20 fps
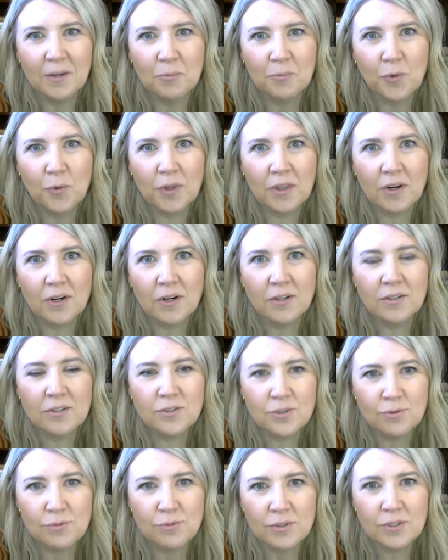with our
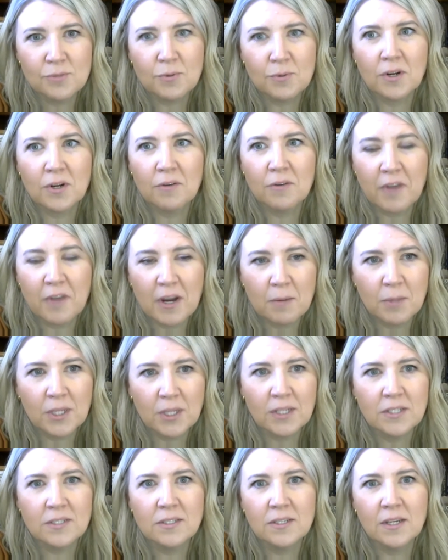students, with our
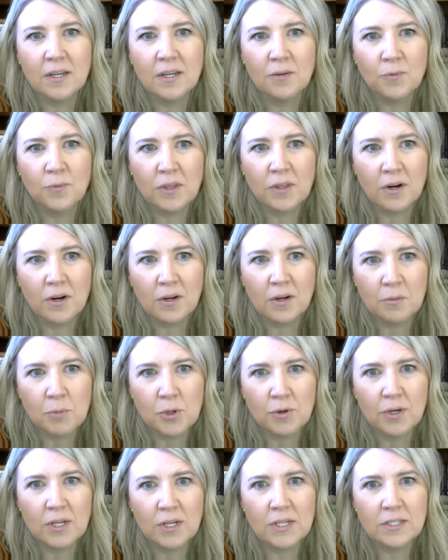families, and with our
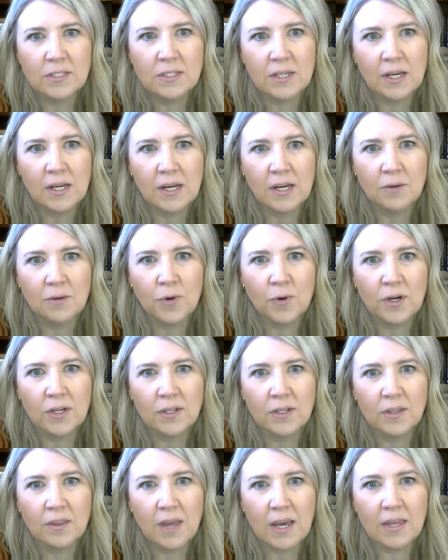communities, and want
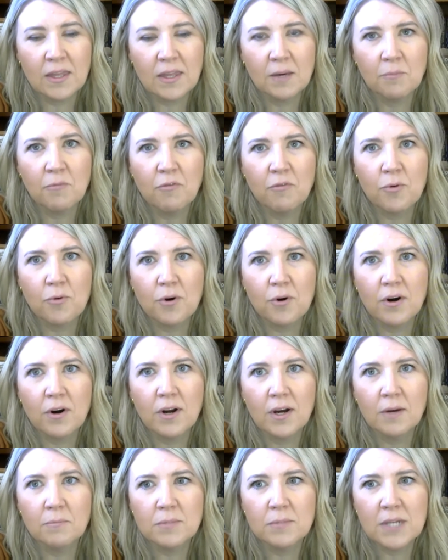to thank them
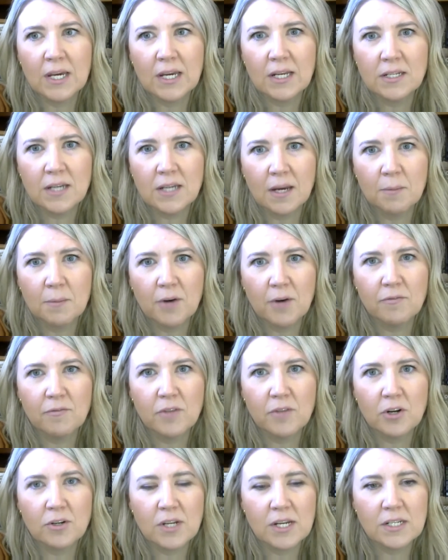for taking time out of
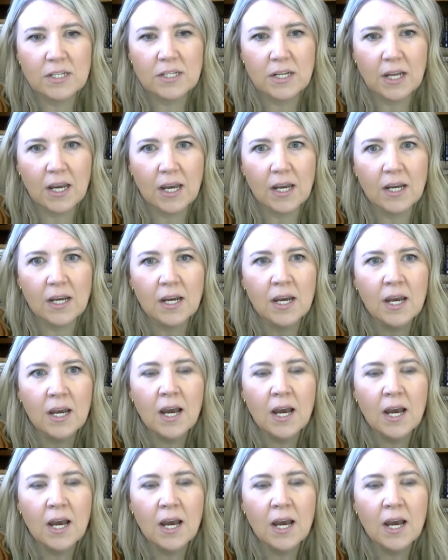their day today.